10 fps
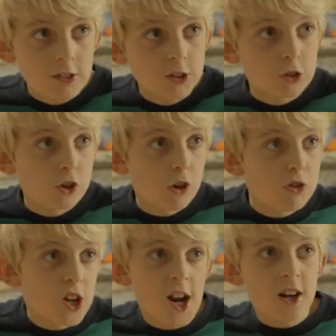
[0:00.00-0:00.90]
You know,
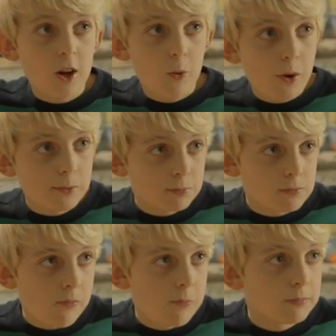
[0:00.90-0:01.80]
Dad, I want.
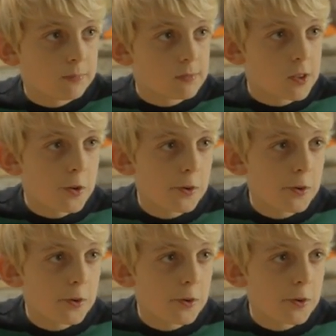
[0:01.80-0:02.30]
Shh, not now, I'm